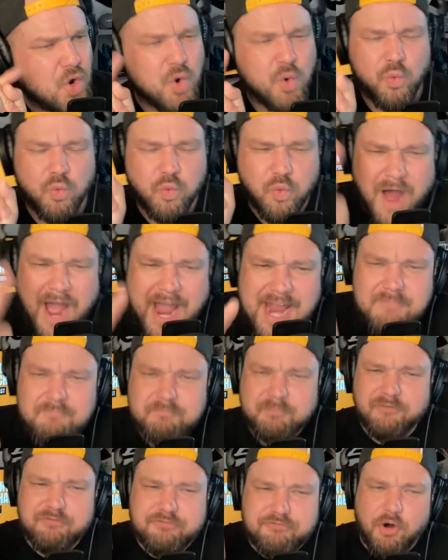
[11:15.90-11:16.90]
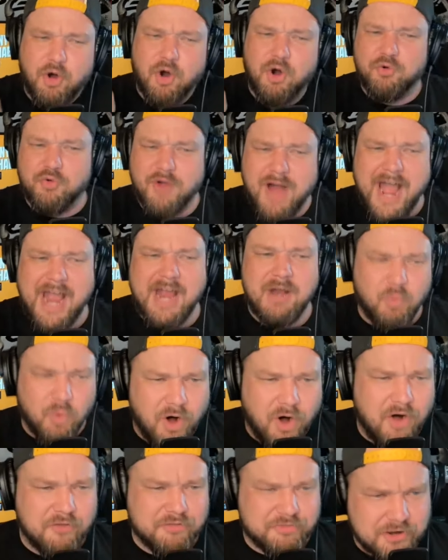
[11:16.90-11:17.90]
right before Ryan
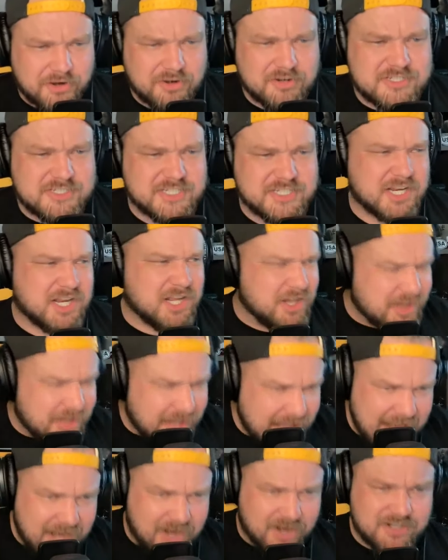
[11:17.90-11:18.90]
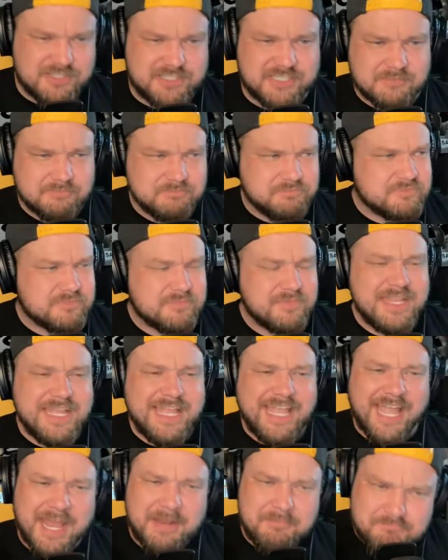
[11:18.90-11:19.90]
Walters declares
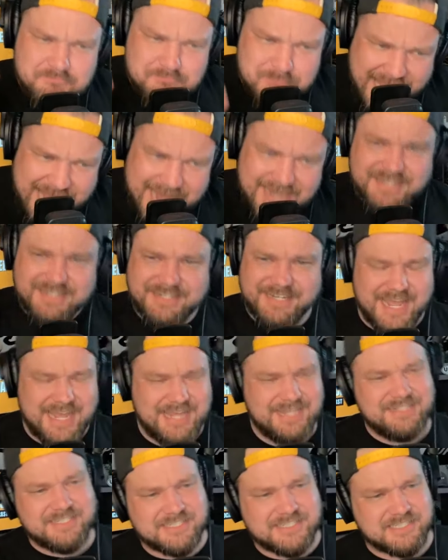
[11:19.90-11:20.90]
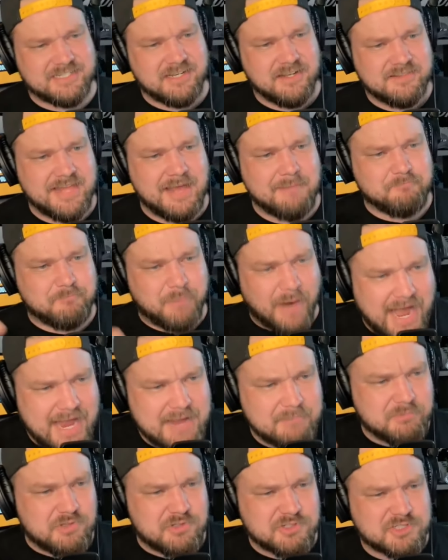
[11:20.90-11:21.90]
and mandates that
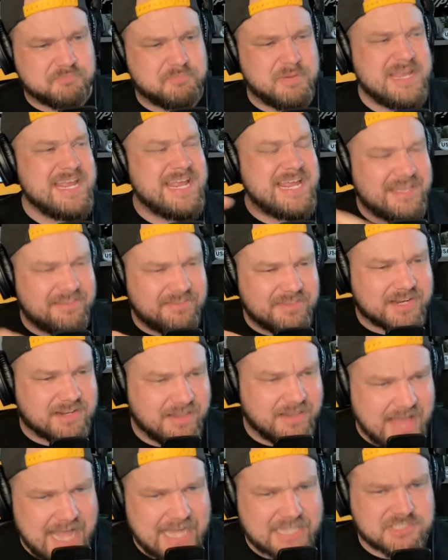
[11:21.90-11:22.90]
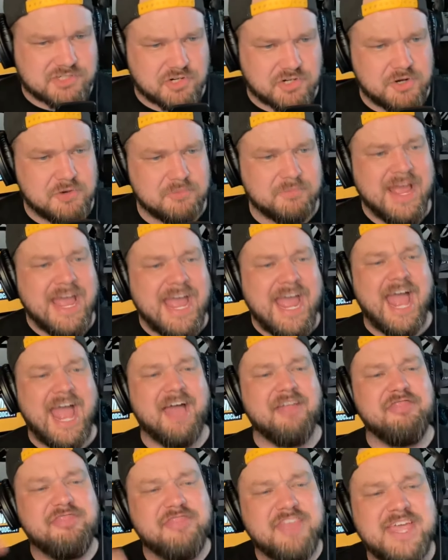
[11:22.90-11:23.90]
Bibles be in the classroom
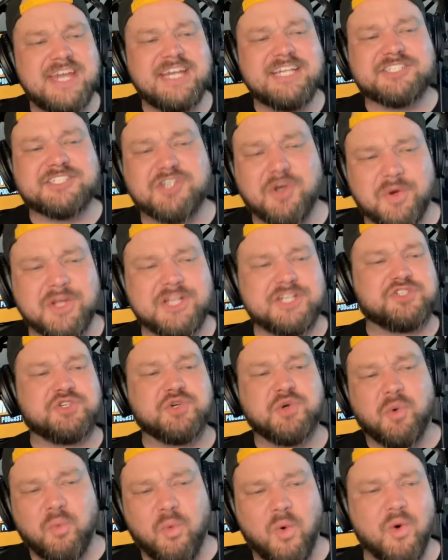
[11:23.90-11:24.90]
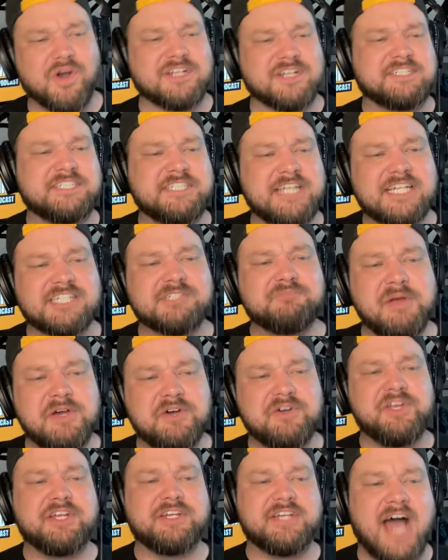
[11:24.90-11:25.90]
and then is going to award a $6
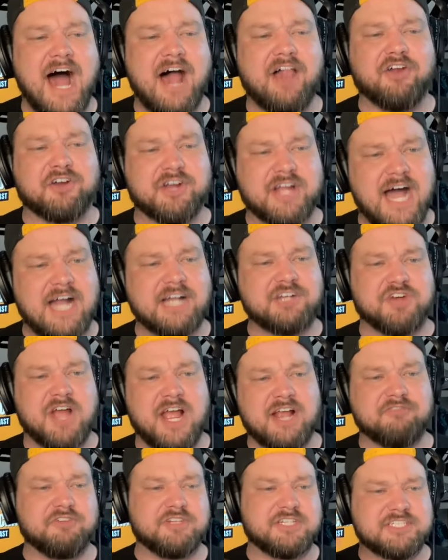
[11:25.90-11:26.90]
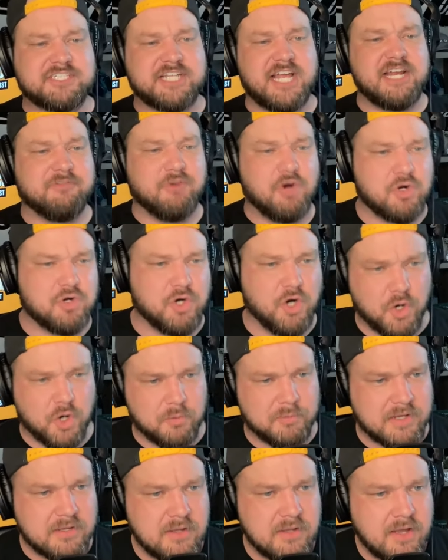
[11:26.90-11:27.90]
million contract for the state of
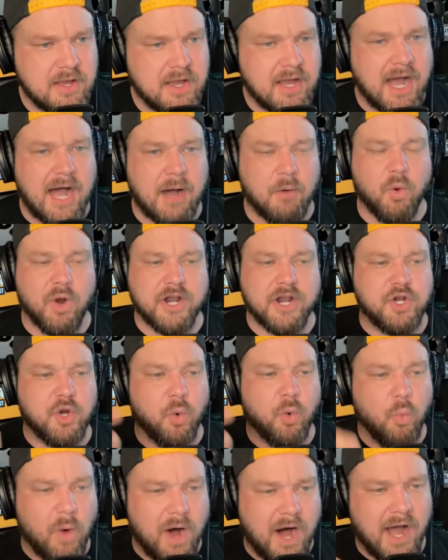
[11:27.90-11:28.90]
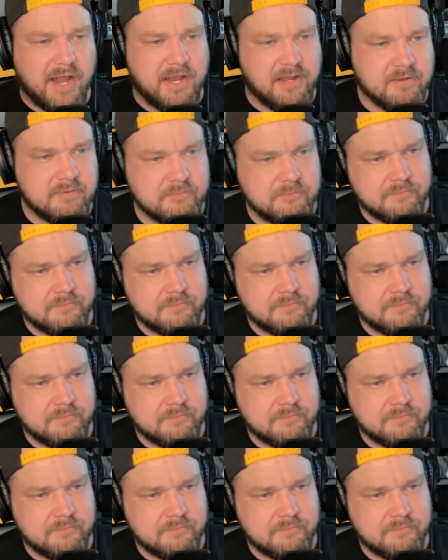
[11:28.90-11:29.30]
Oklahoma. I want to know why.